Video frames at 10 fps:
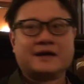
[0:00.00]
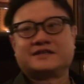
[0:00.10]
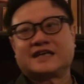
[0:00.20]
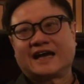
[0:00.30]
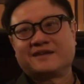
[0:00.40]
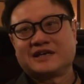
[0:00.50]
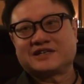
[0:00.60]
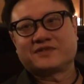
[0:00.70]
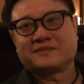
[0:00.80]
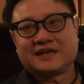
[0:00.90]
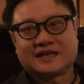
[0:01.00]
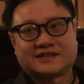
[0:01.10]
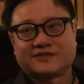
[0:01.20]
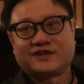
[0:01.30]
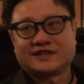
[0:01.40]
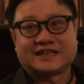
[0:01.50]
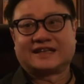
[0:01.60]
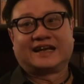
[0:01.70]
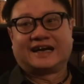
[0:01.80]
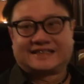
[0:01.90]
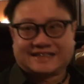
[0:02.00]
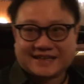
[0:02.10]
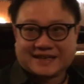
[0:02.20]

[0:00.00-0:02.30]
You see, animation for me is the first and the last.